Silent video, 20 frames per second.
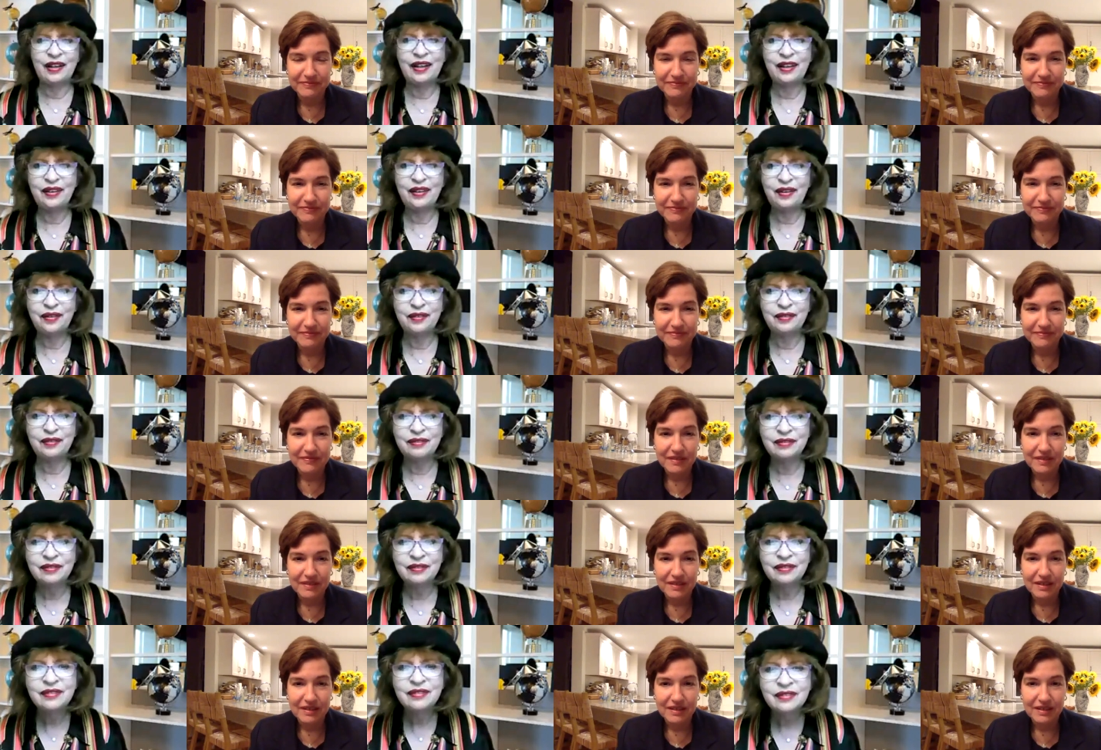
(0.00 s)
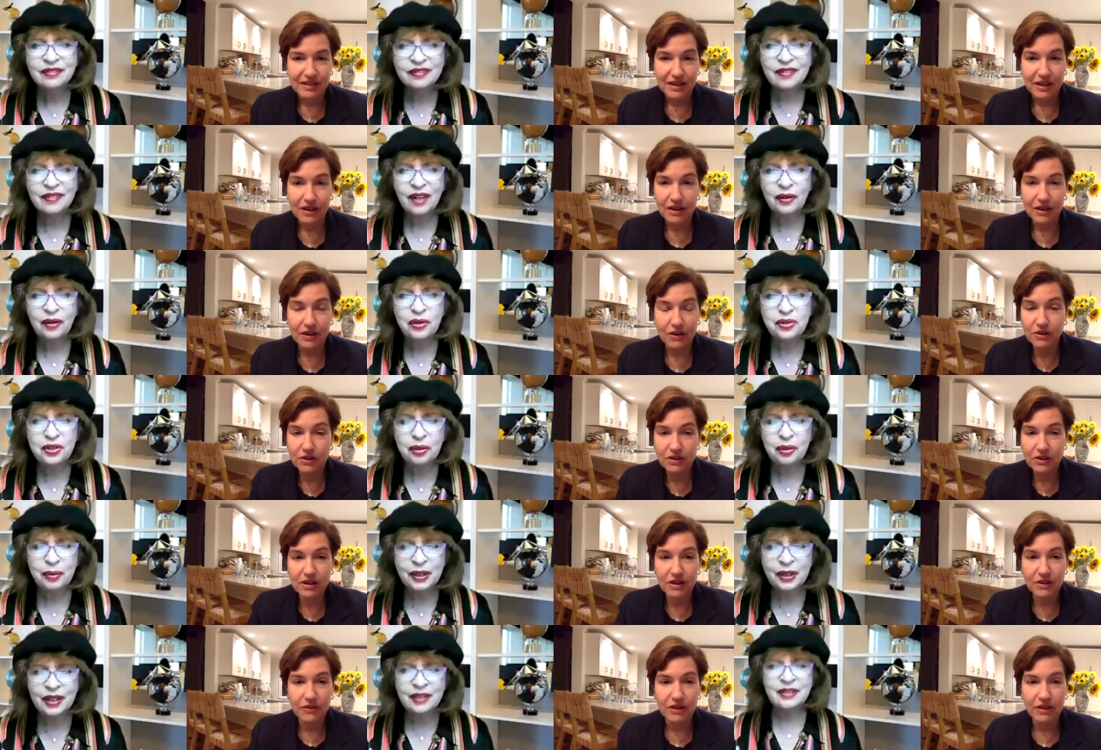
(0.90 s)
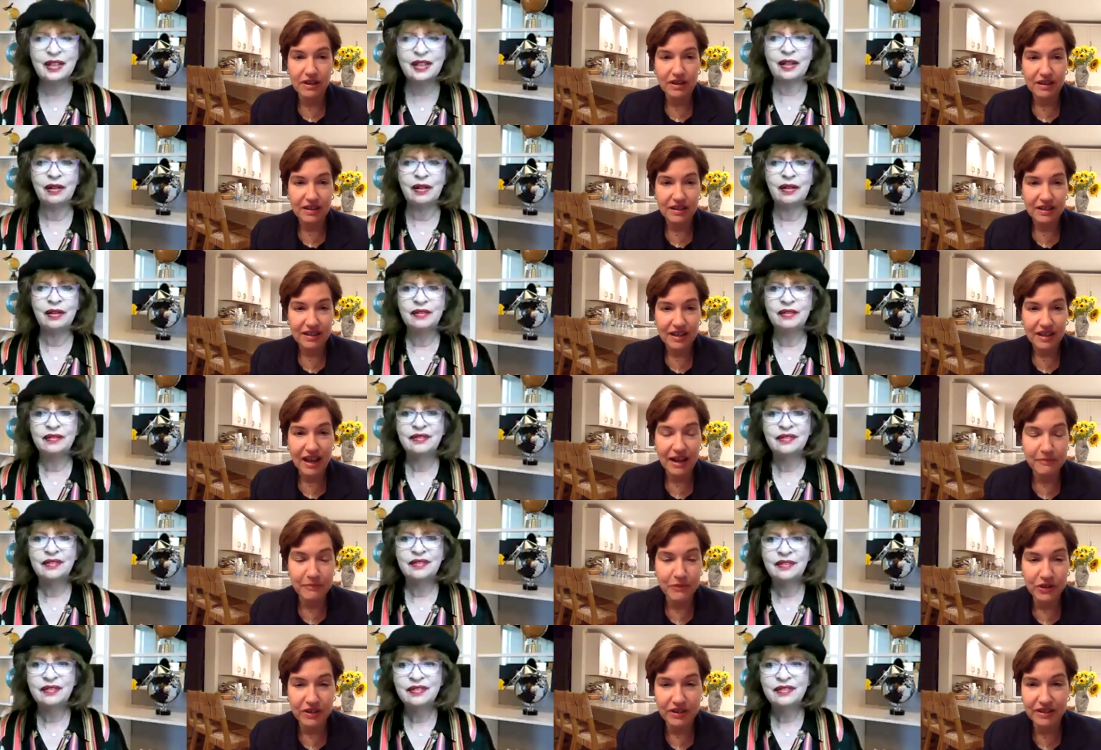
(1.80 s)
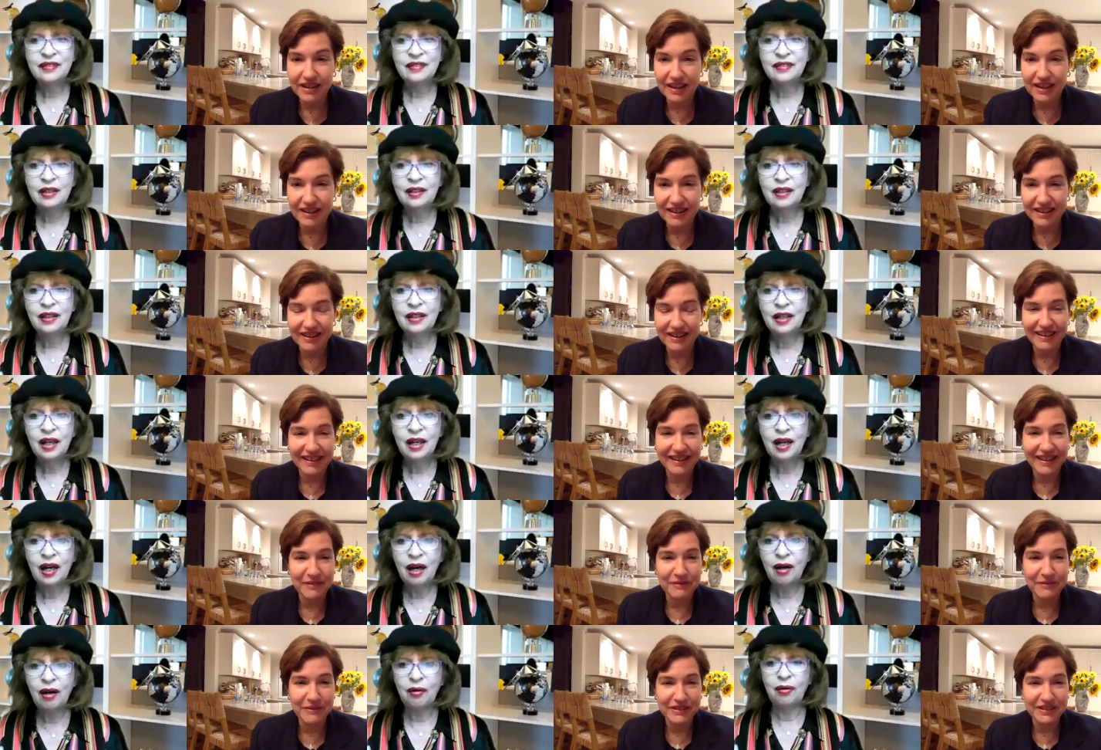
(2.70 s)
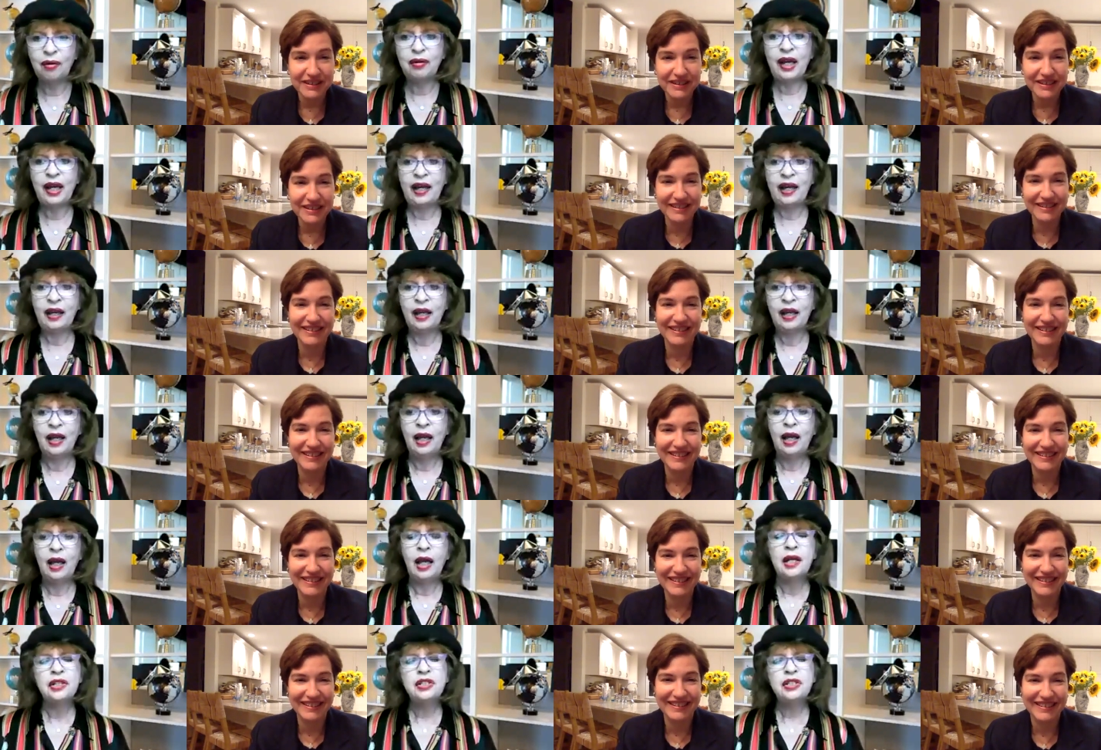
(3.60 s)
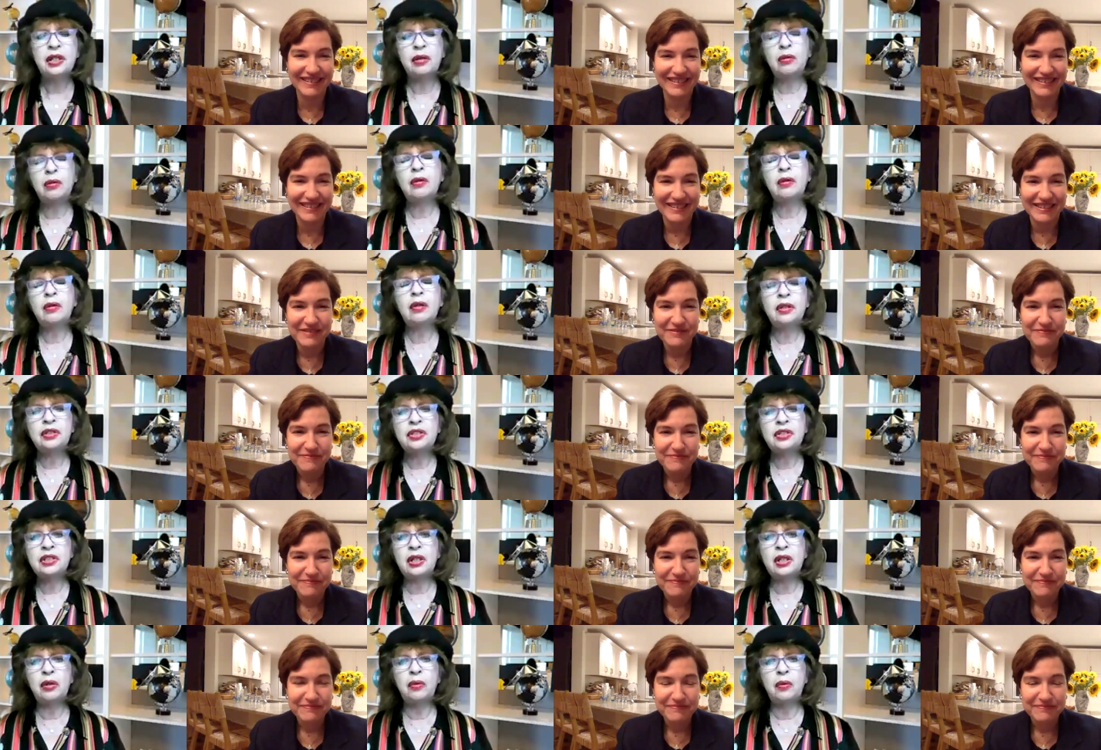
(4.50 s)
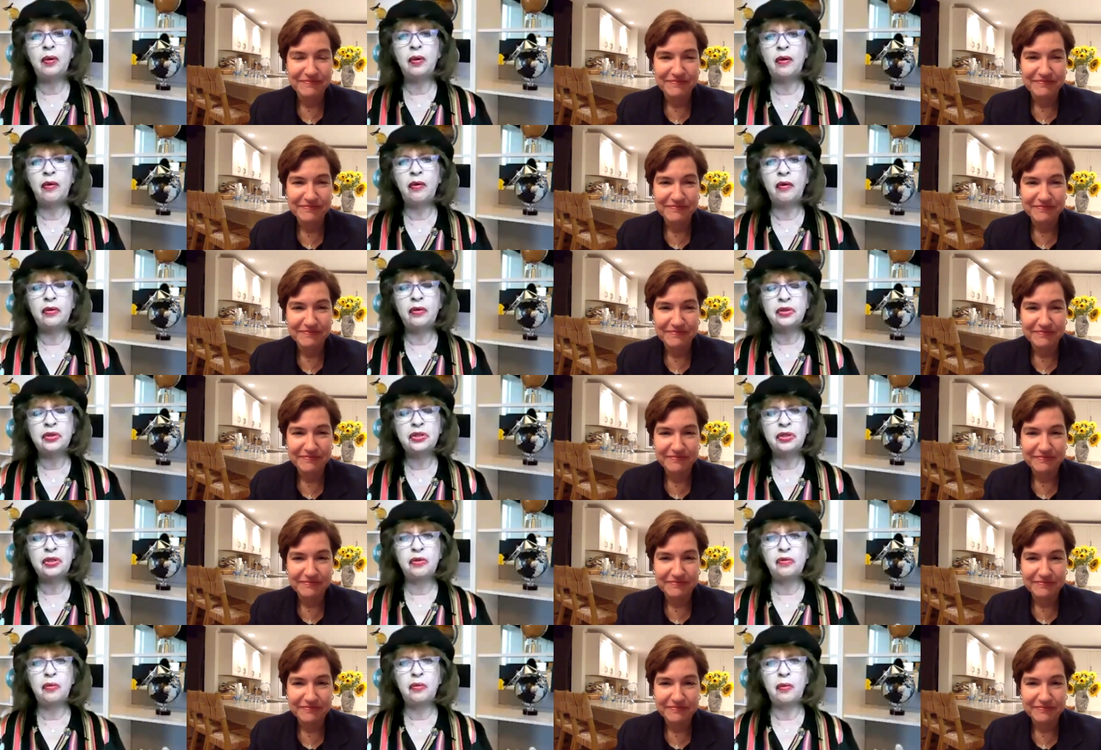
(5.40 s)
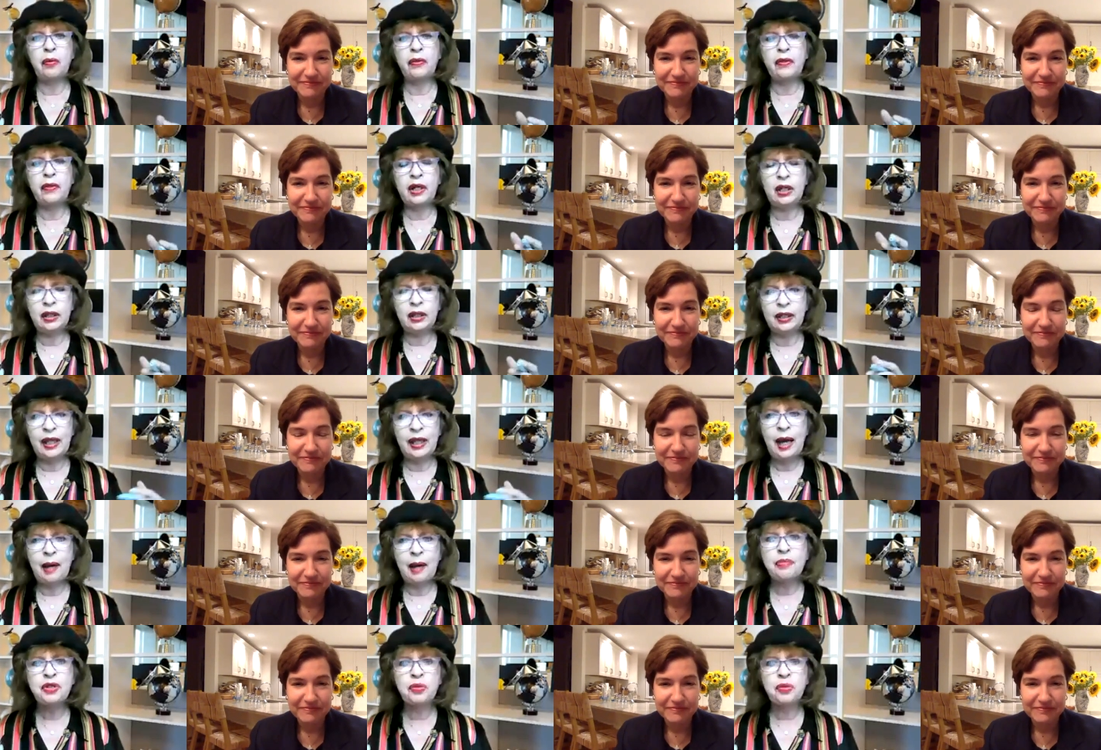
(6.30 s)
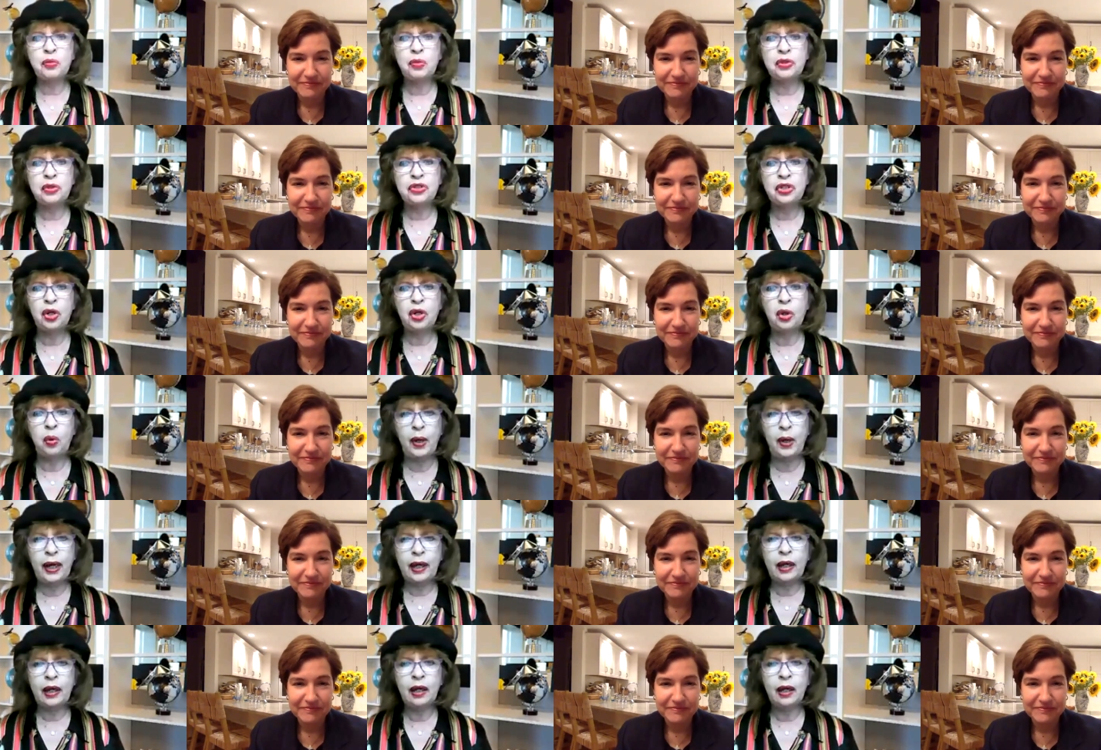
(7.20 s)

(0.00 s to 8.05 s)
Speaker 1: Can you? you oh no, no, I'm good. Yeah, yeah, yeah. I'm good. Okay. so, so the collapse was quick.